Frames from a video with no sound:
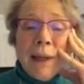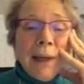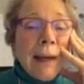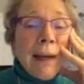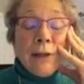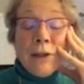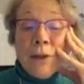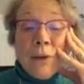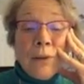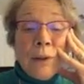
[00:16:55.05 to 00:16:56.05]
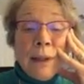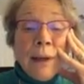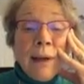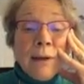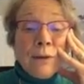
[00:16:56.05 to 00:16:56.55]
it actually only
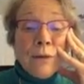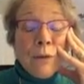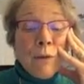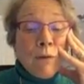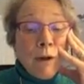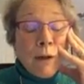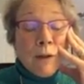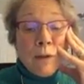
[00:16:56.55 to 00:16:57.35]
accounts for a very